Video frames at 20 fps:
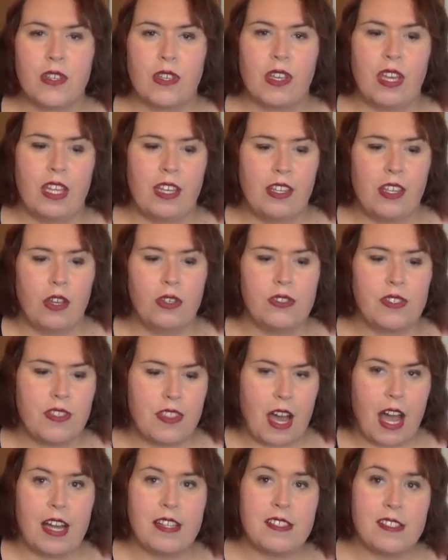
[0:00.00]
and those
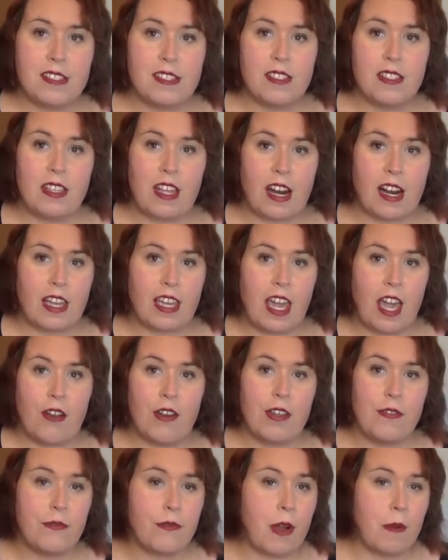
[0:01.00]
thoughts that I
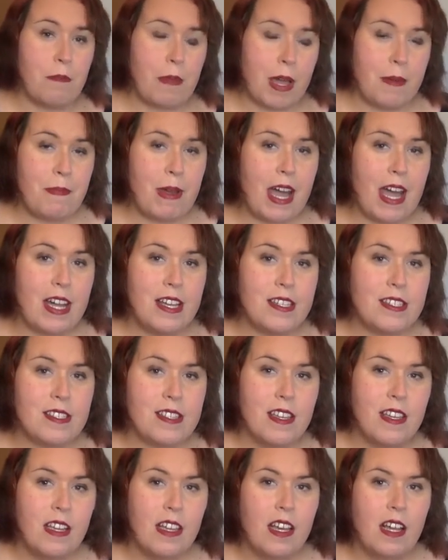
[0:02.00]
carry from my past,
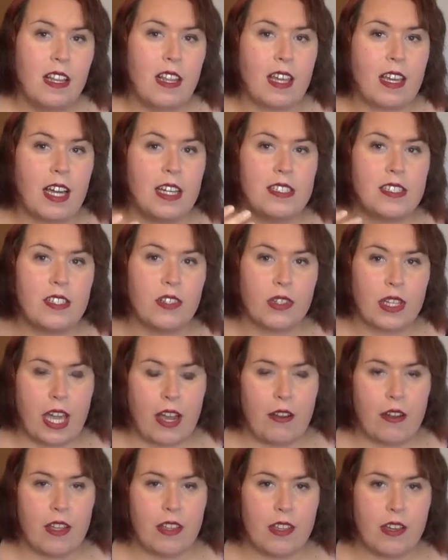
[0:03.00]
like I still
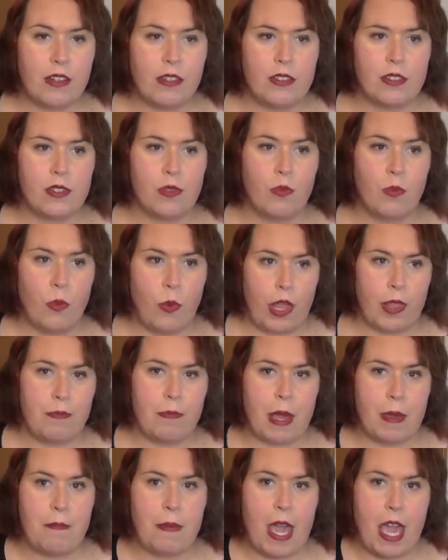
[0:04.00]
carry those with
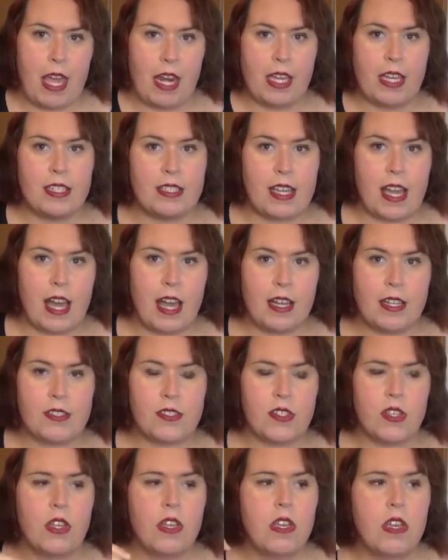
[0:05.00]
my panic
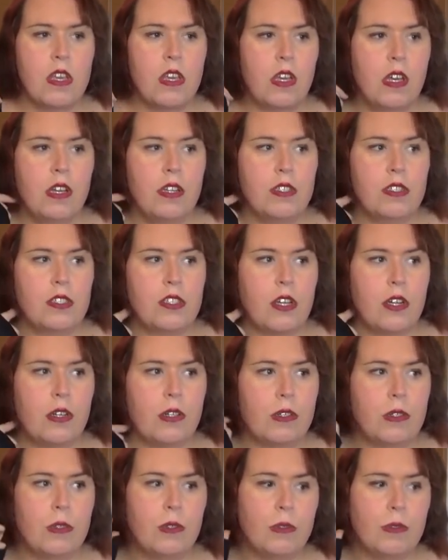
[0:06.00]
attacks.
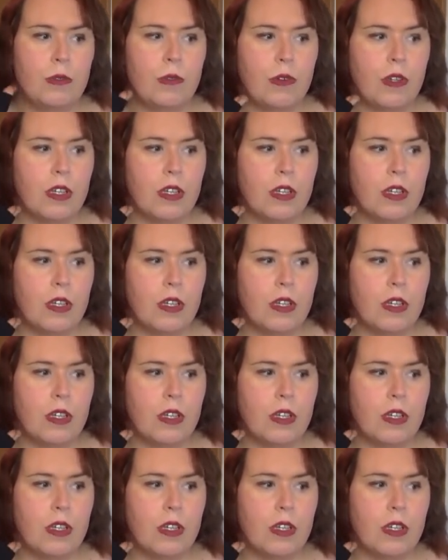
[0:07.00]
So